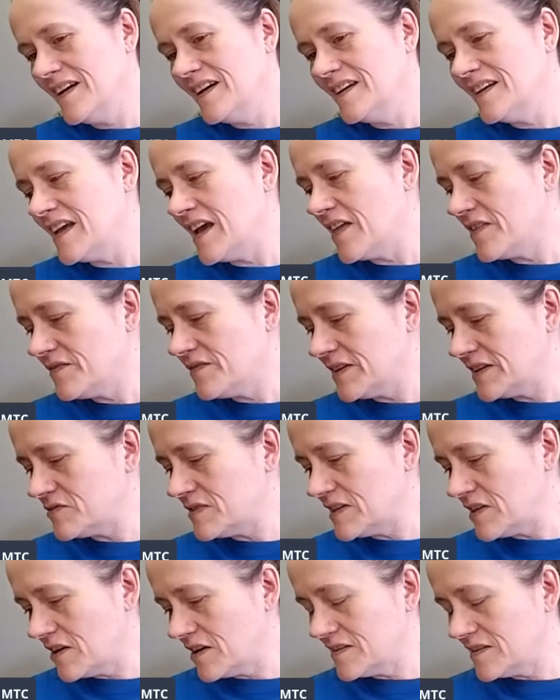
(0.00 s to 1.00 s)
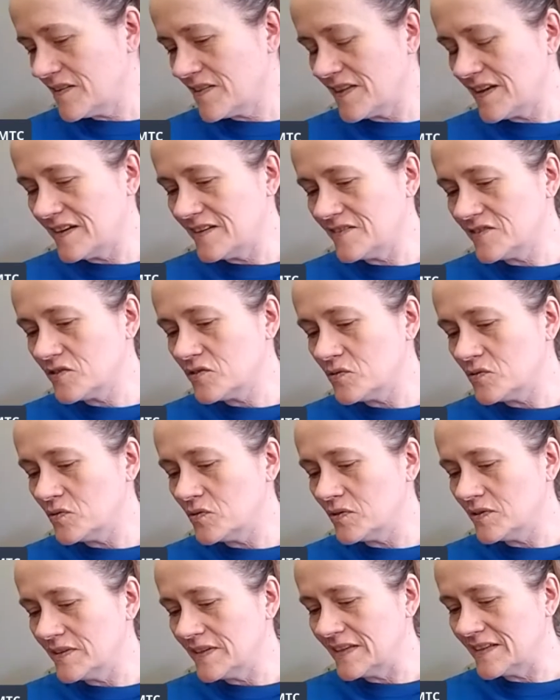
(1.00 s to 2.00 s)
Yeah, the Victory Garden thing is
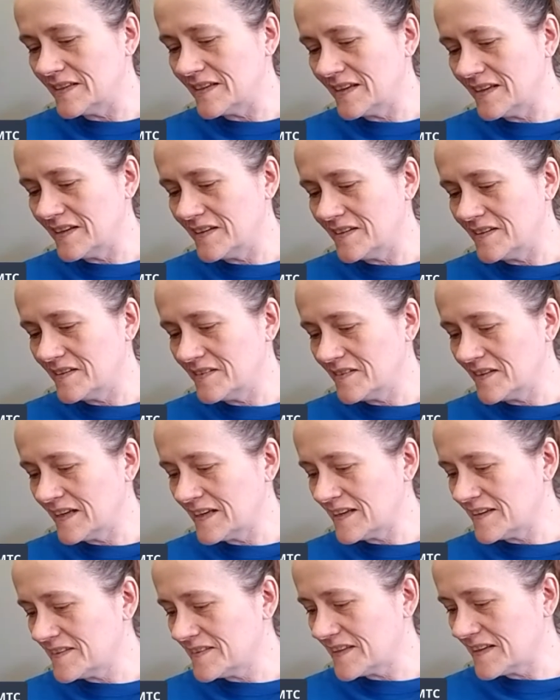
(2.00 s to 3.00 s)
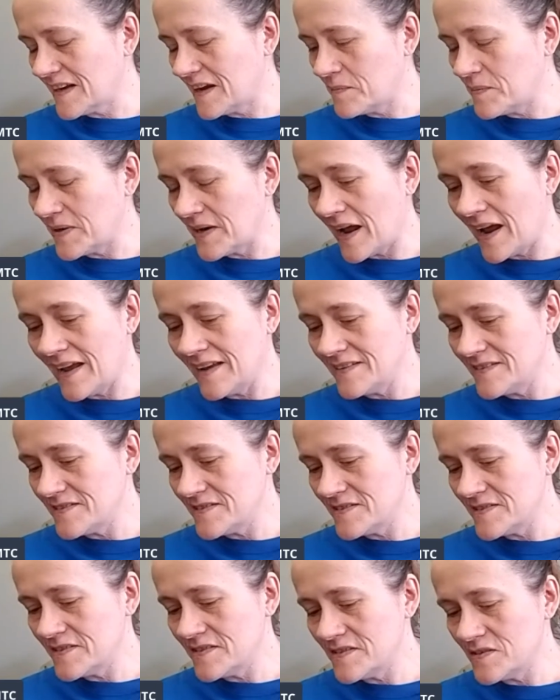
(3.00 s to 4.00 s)
cool. And, and like I said, I, but I
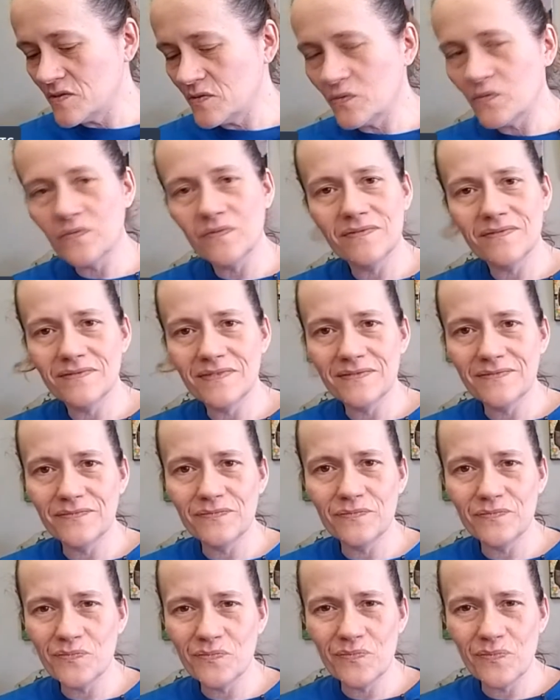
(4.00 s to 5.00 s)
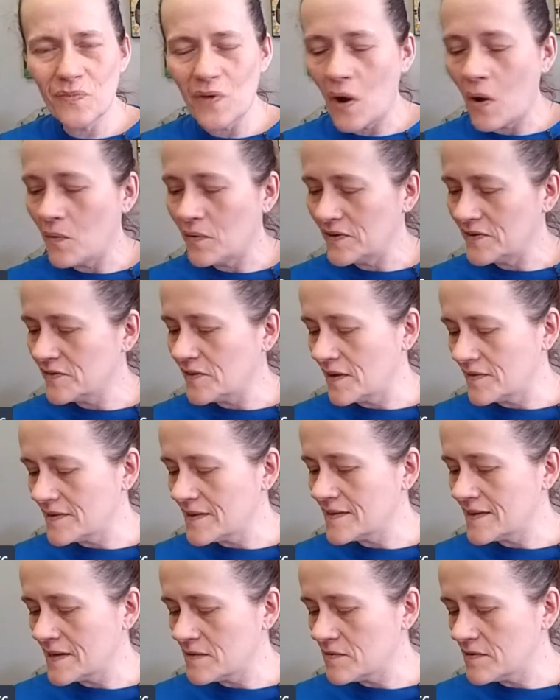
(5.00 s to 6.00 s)
always thought
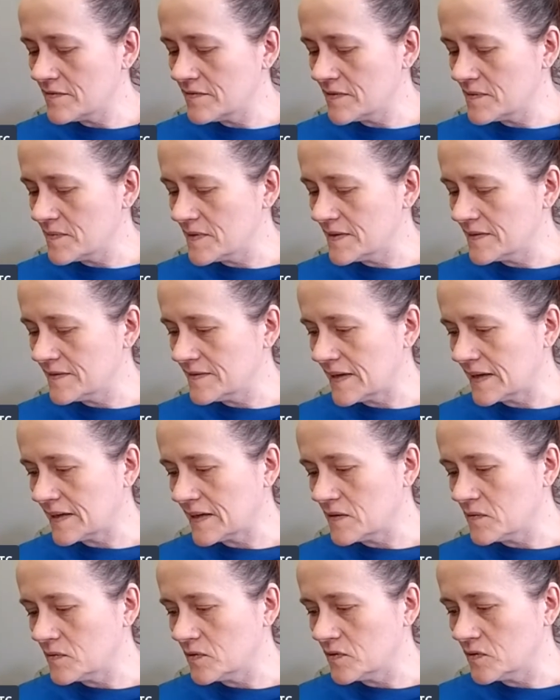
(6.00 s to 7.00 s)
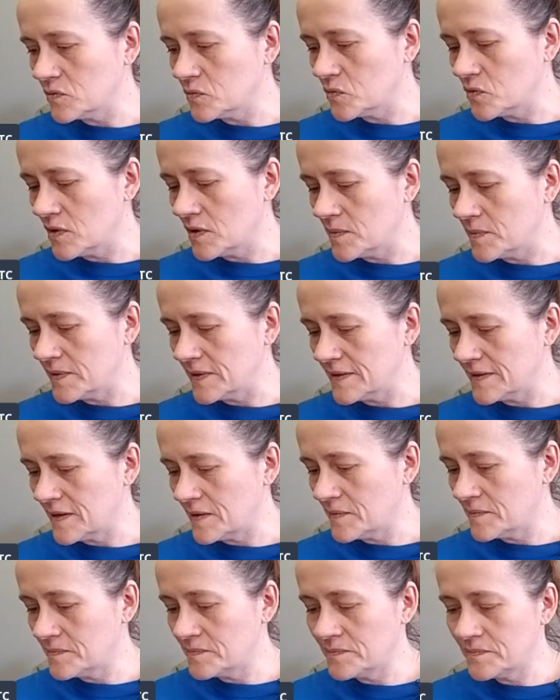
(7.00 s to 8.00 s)
that they were from the Second World War, but,
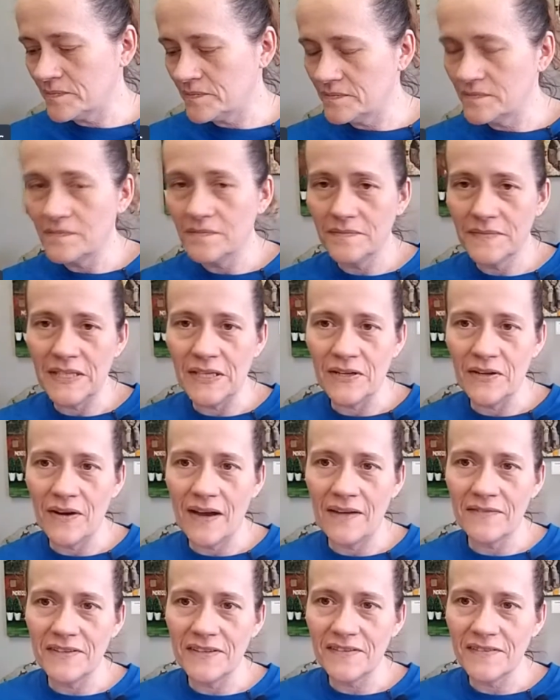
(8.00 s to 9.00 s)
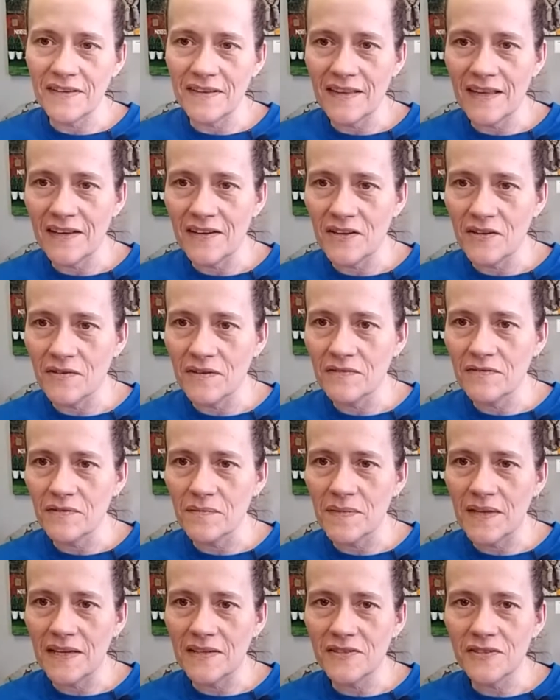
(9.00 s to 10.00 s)
uh, you know, obviously they knew it
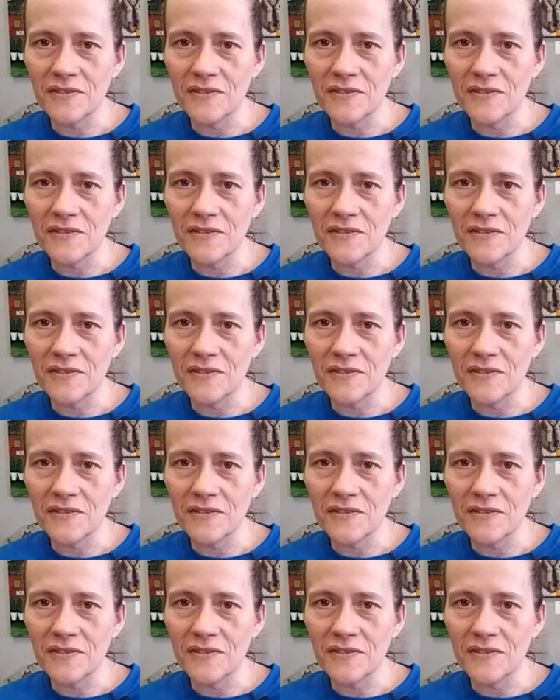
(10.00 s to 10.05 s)
from then